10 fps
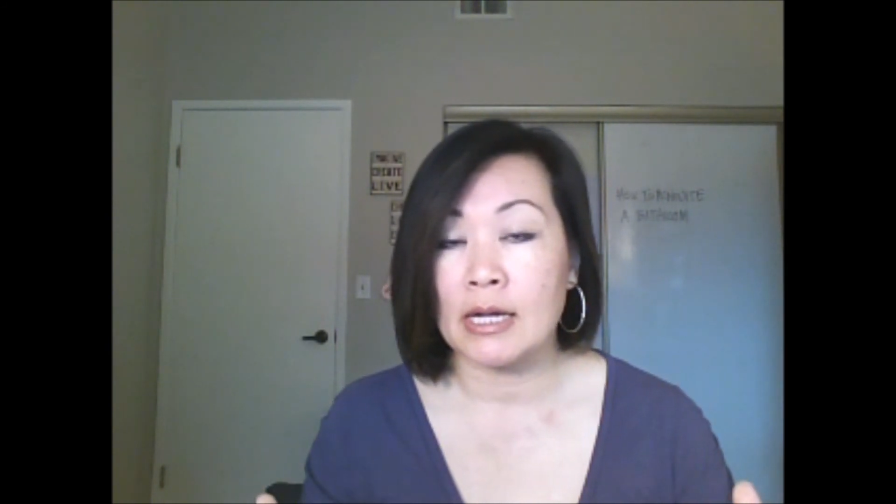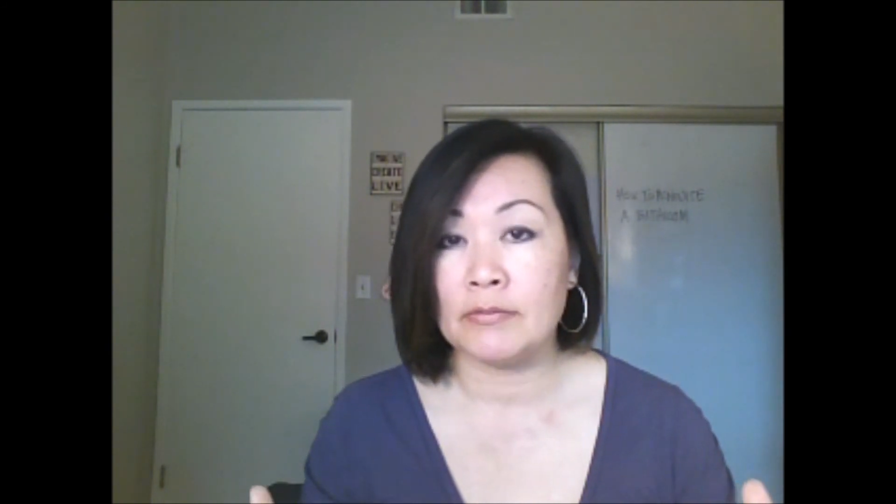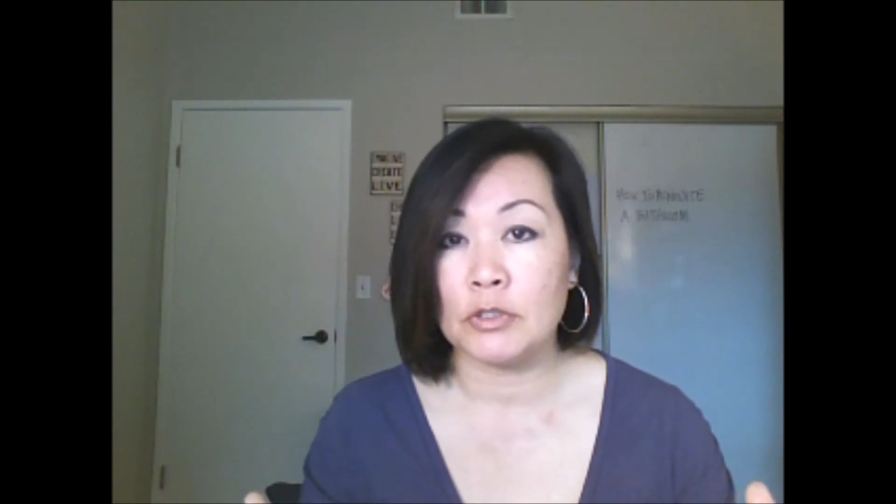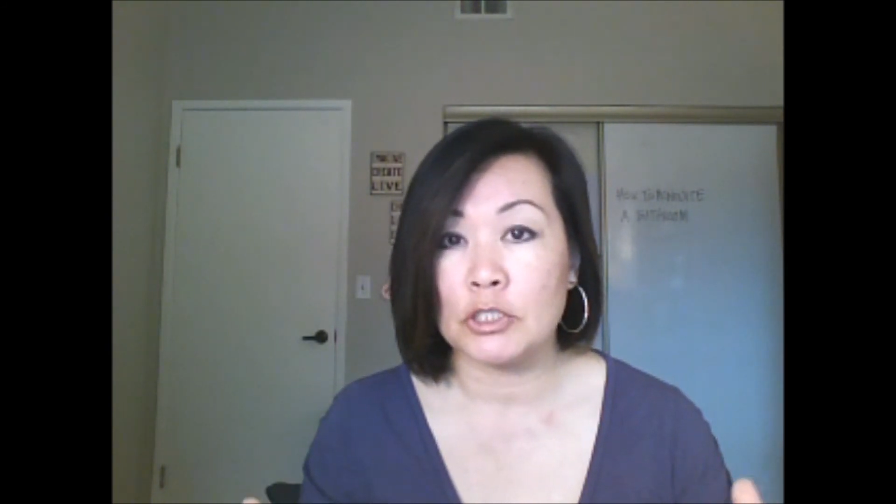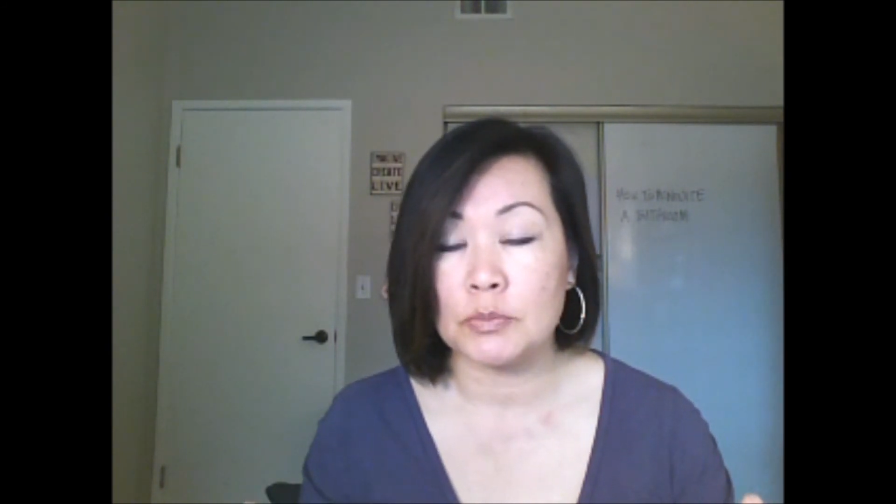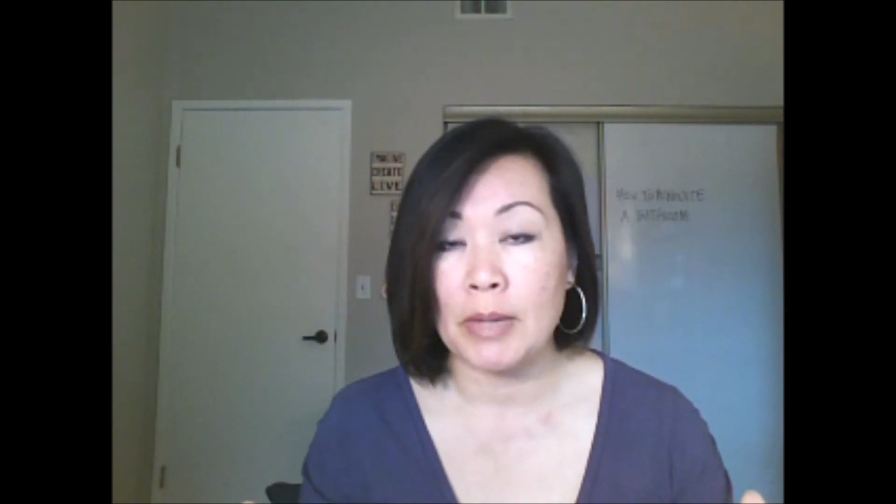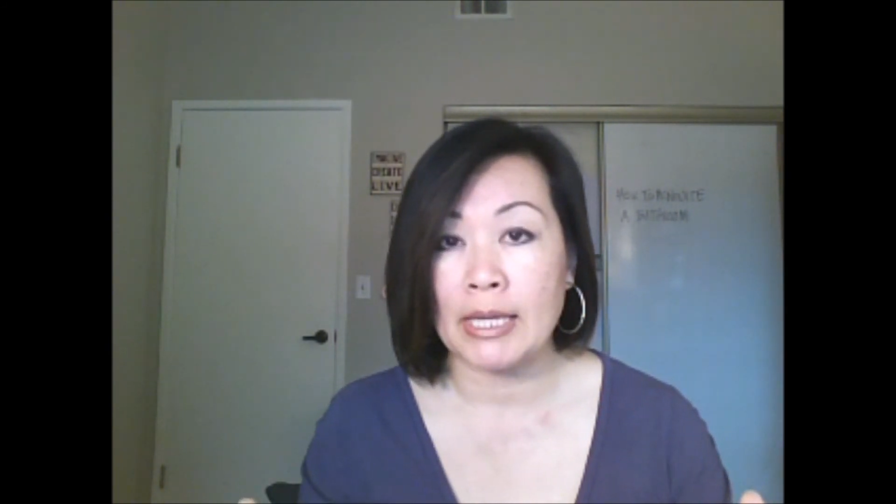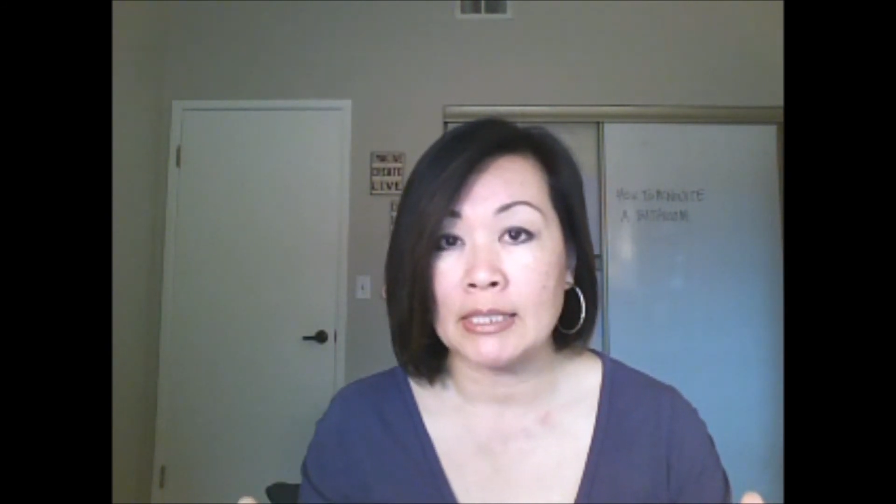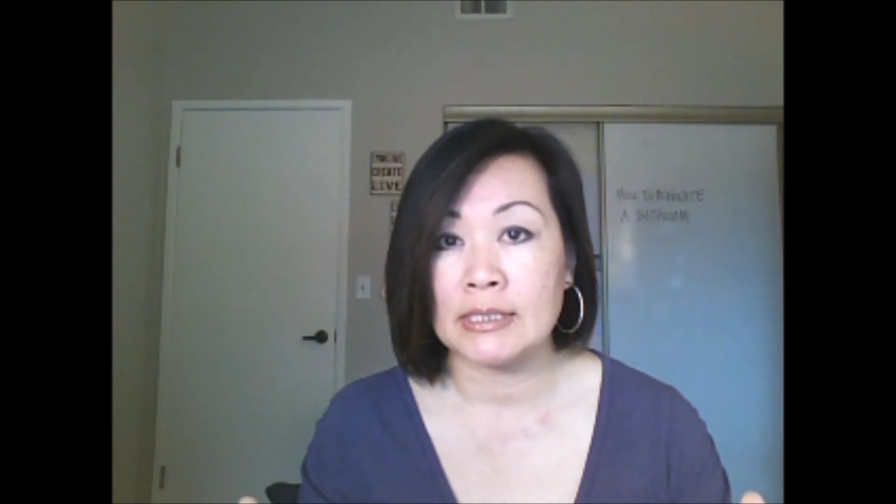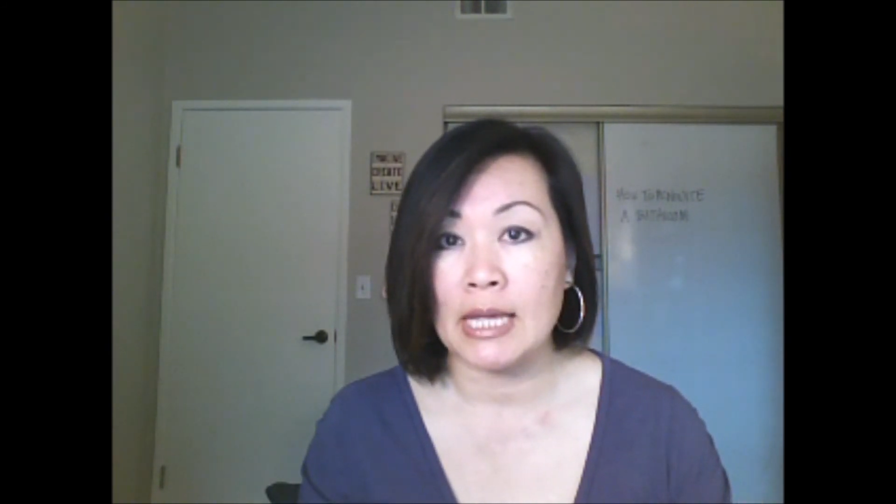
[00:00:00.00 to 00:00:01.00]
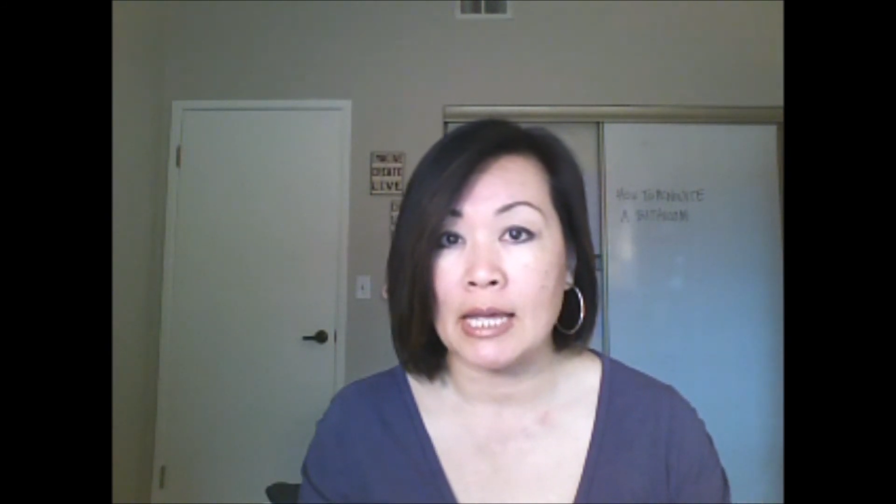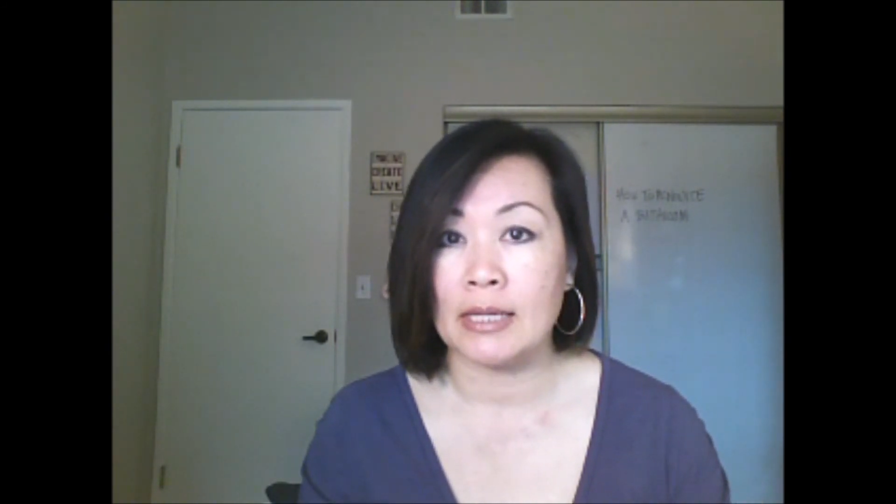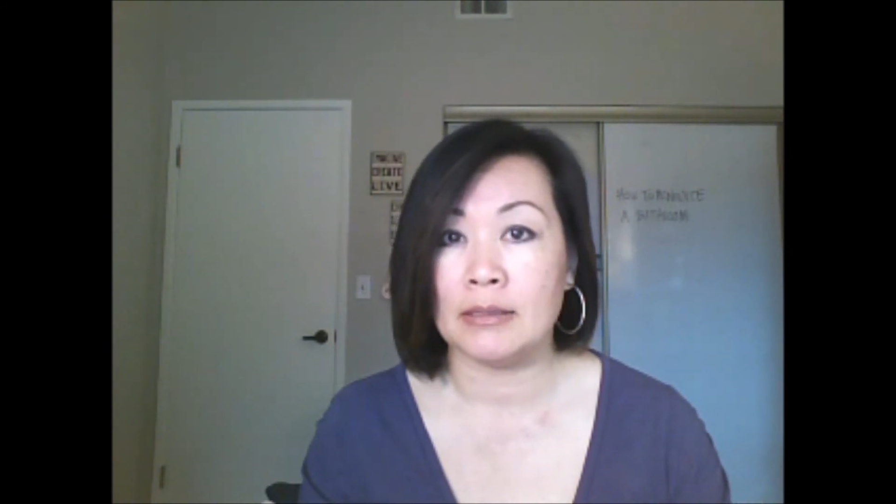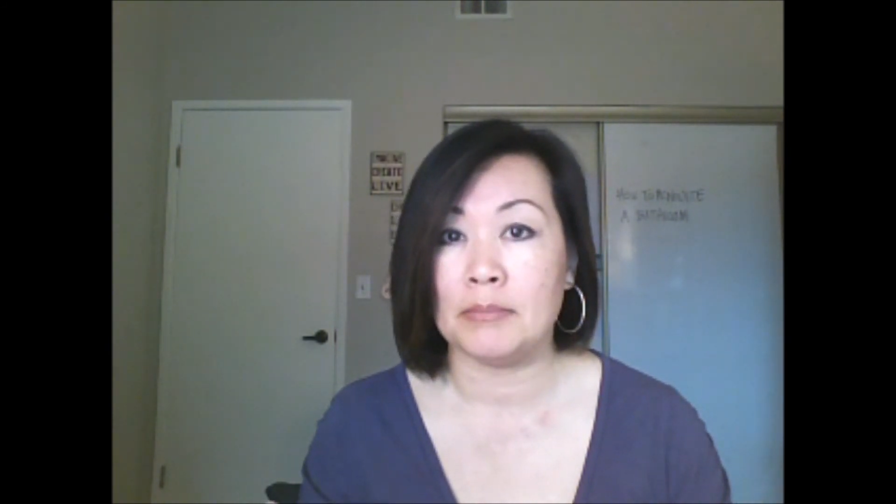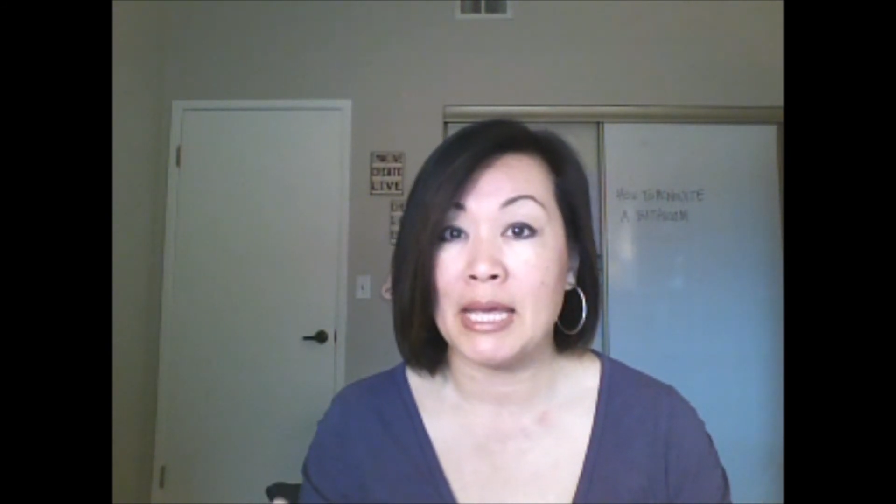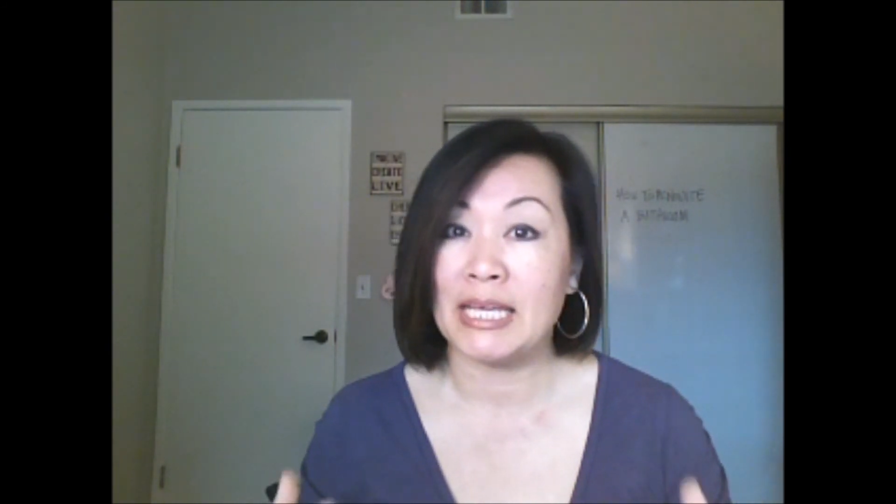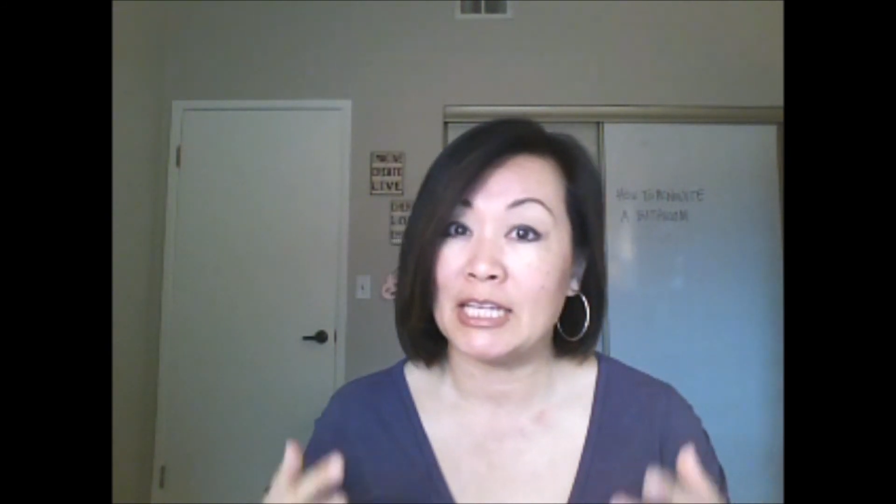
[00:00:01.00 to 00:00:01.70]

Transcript: of your space and make